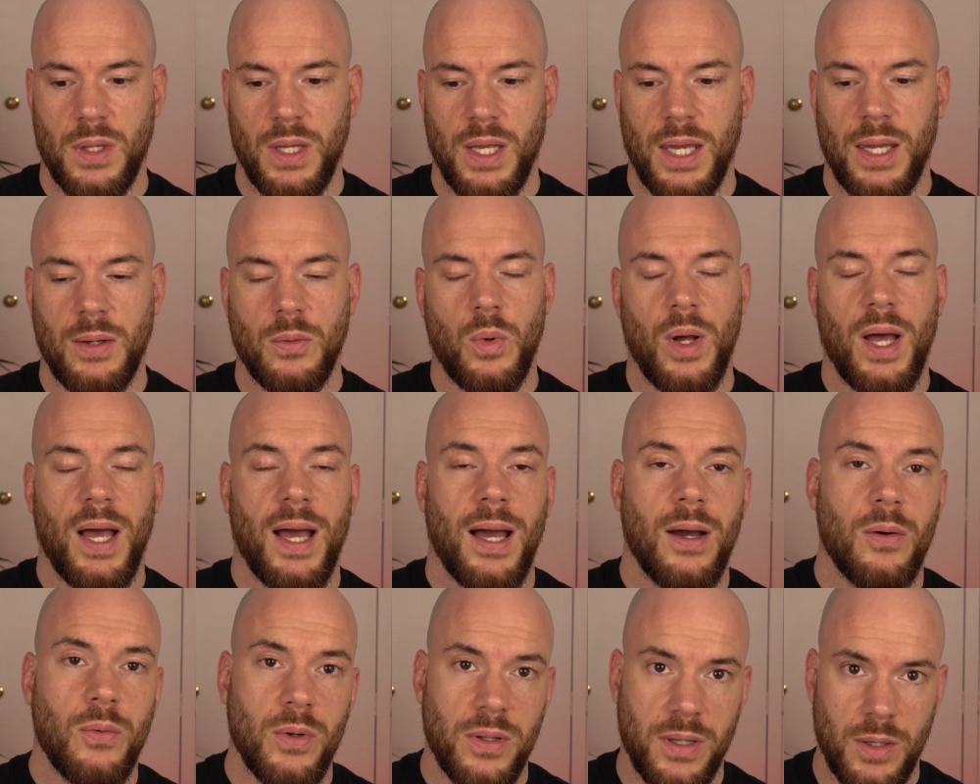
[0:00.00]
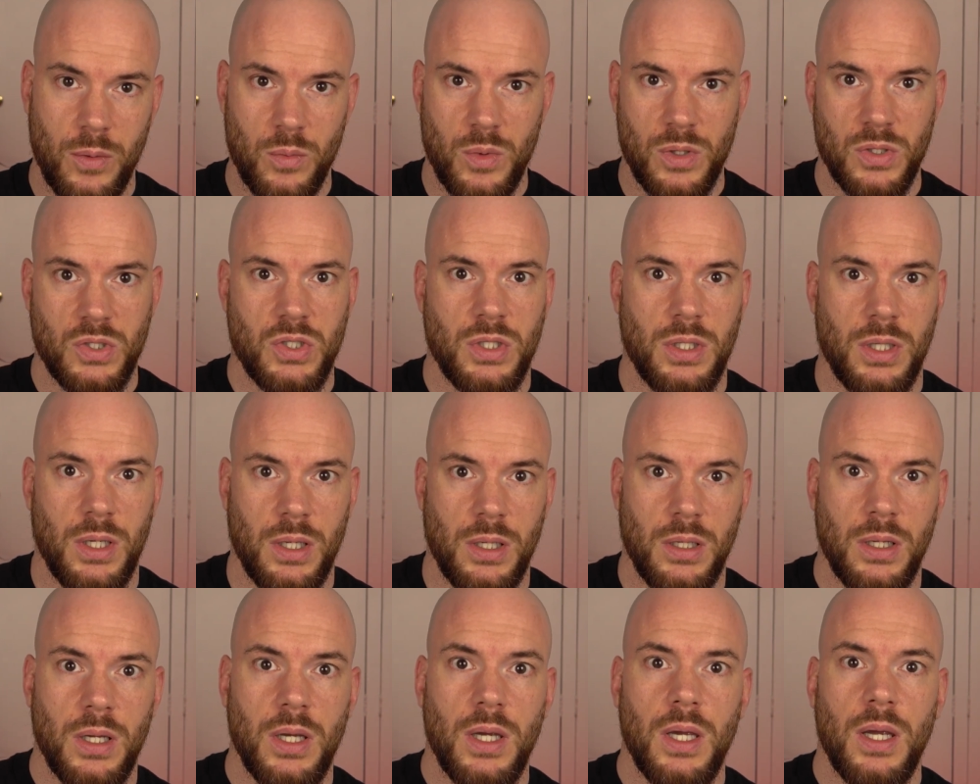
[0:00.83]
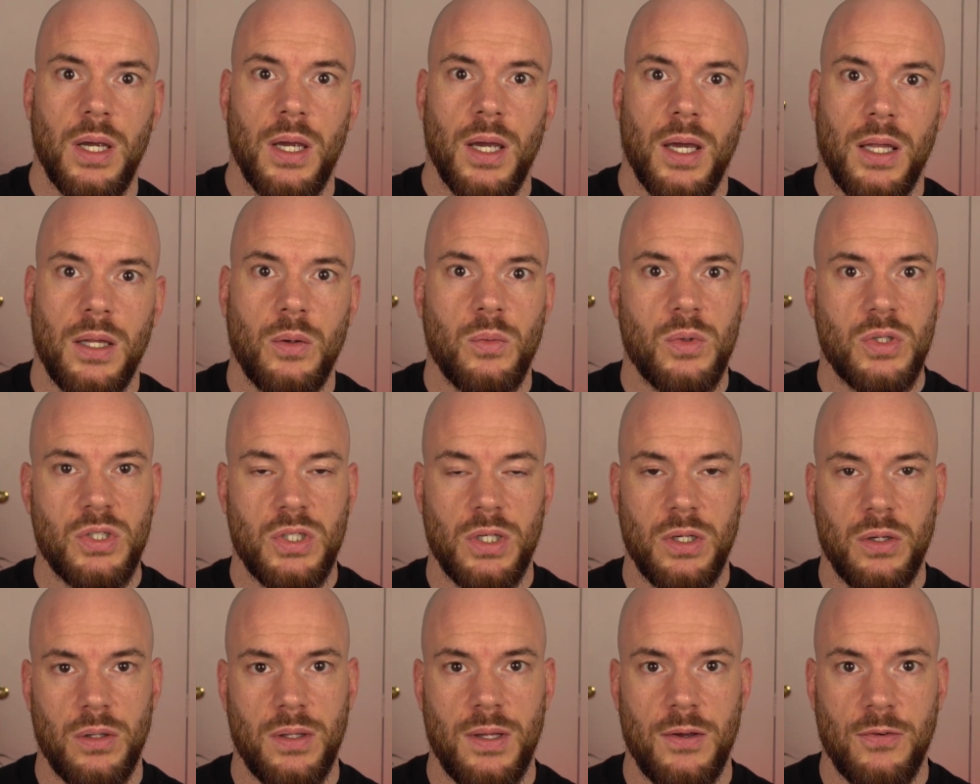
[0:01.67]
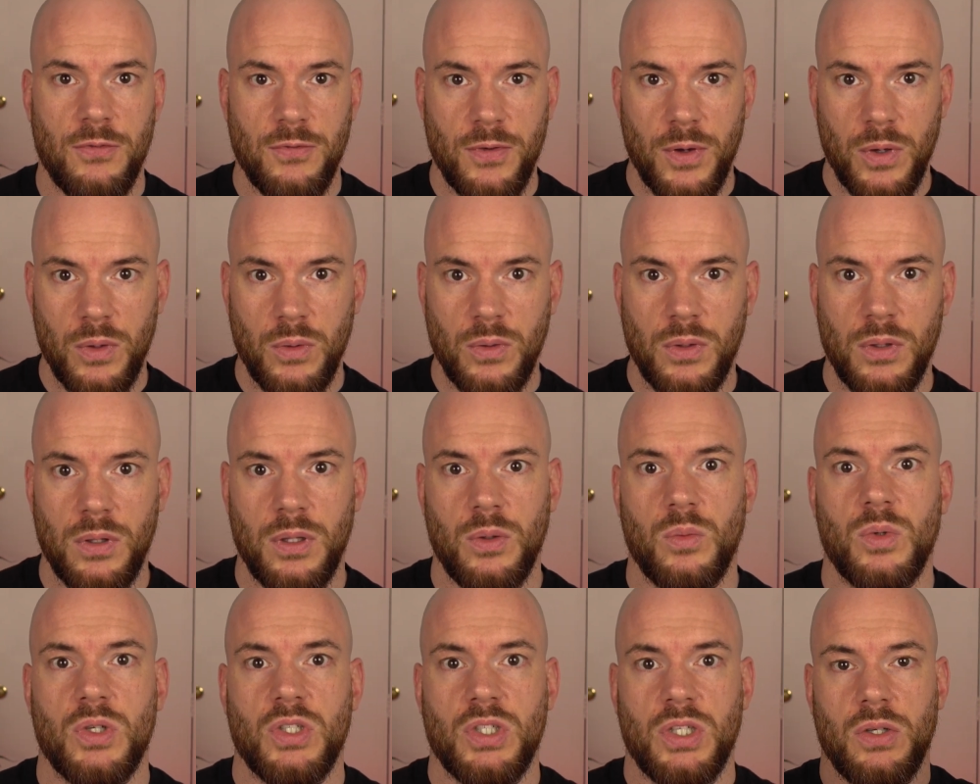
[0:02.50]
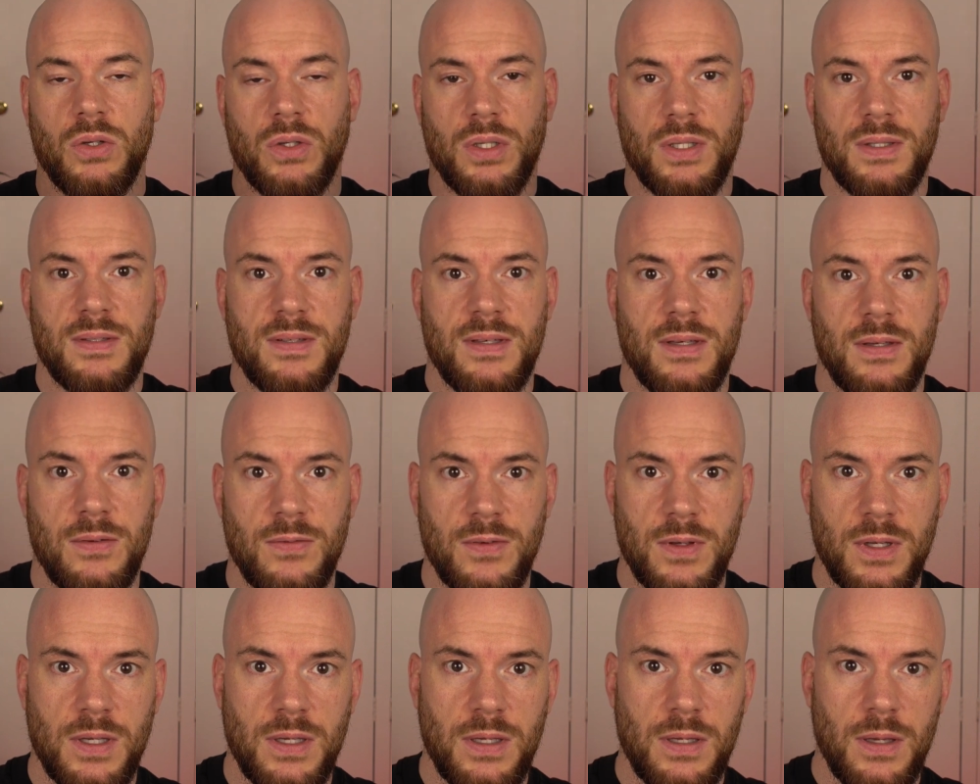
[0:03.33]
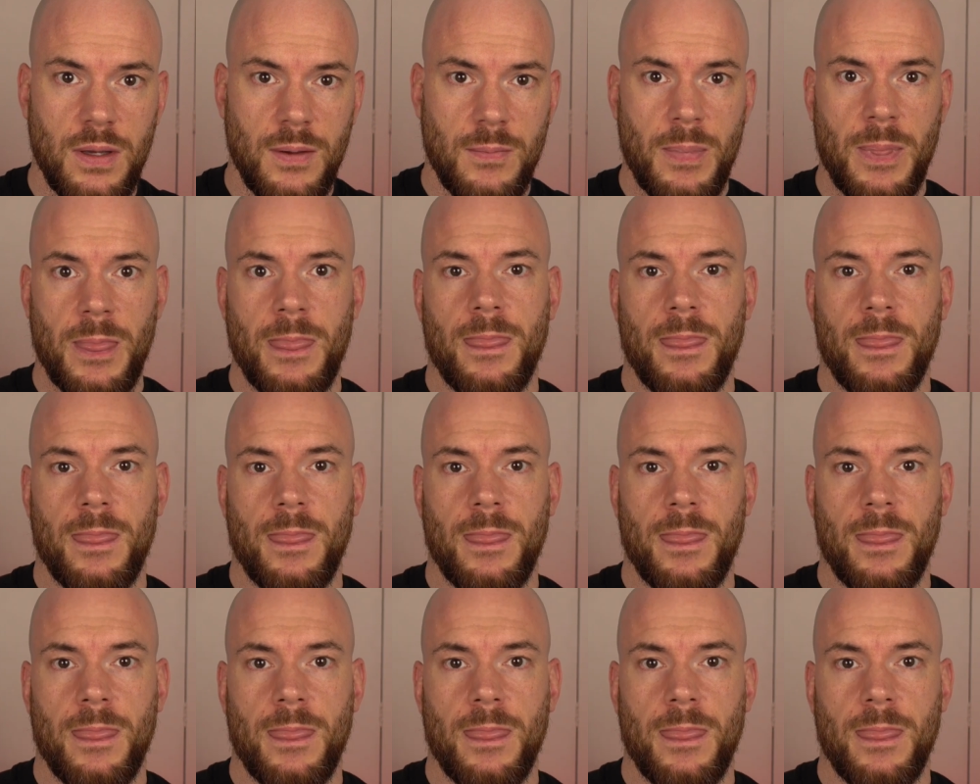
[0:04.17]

And how are they watching it? Are they watching it on their phone? Are they watching it on a TV?